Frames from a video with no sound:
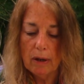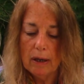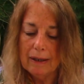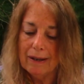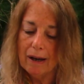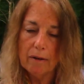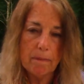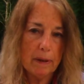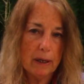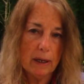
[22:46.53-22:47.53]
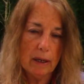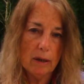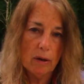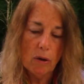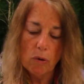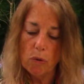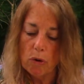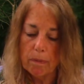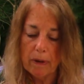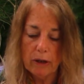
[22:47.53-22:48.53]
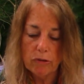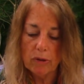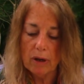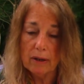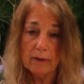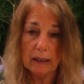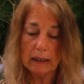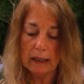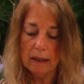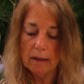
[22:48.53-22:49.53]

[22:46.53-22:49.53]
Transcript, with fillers: not in pity or patronizingly,